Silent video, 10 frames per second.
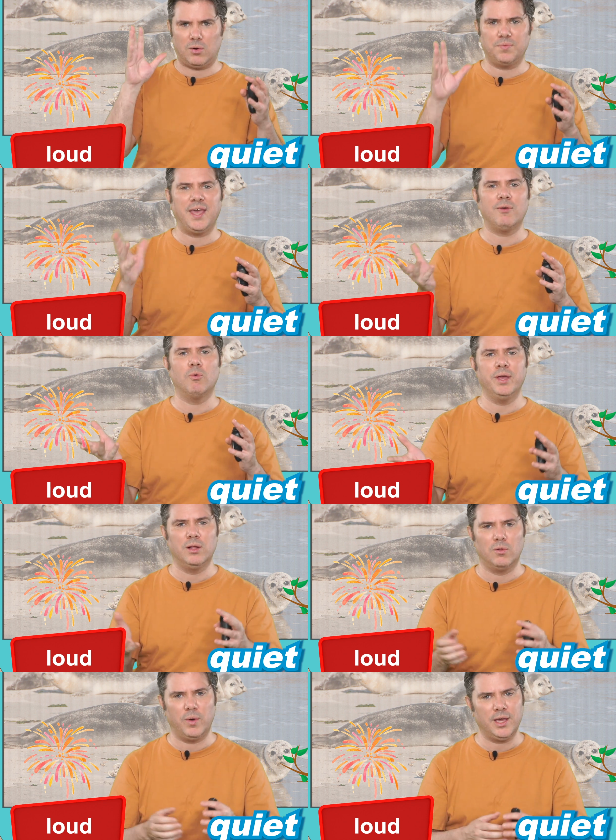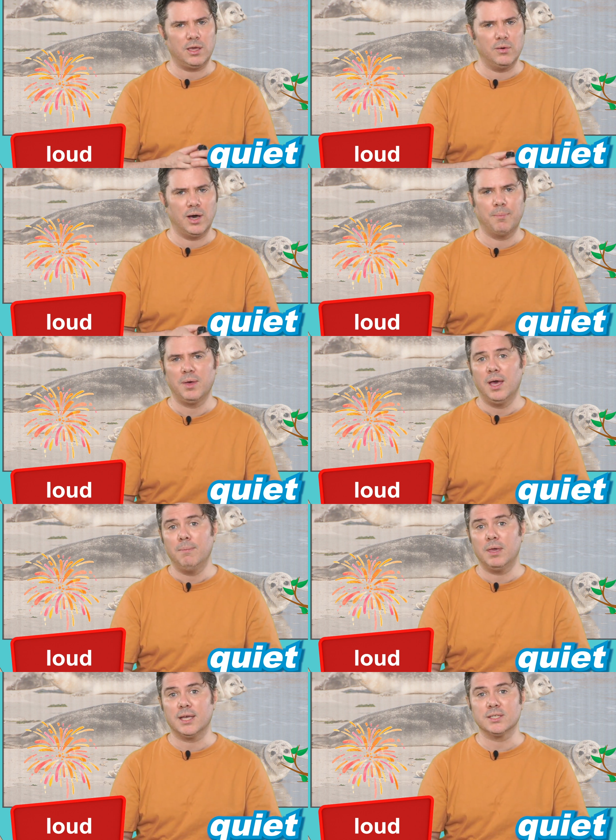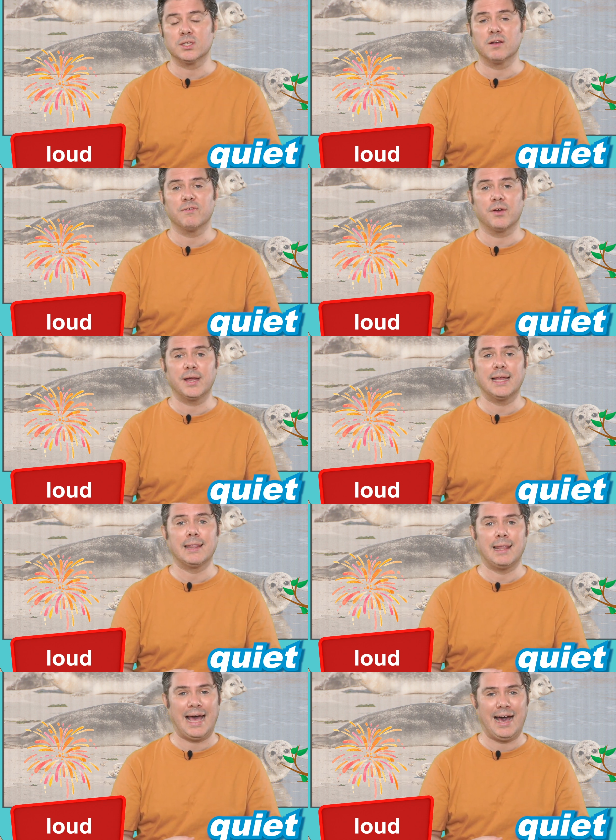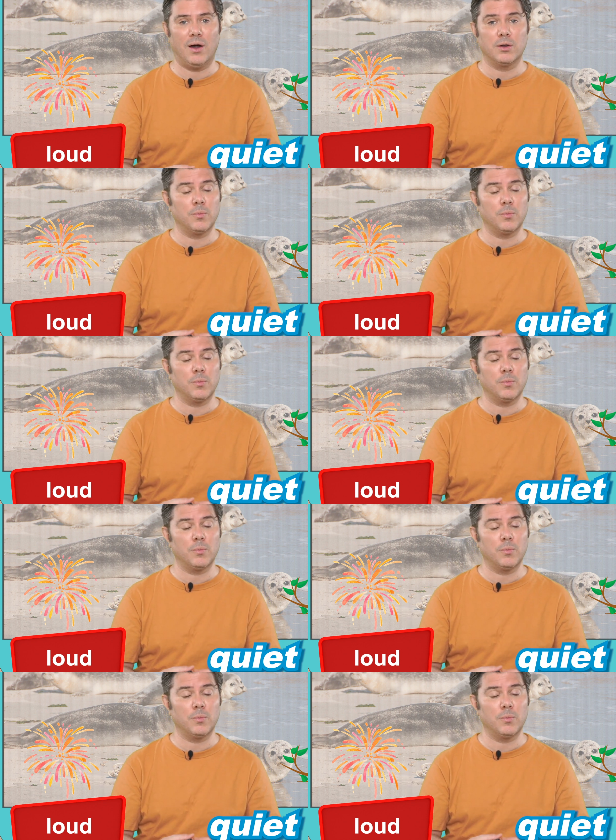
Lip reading: they will wake you up because they're very loud.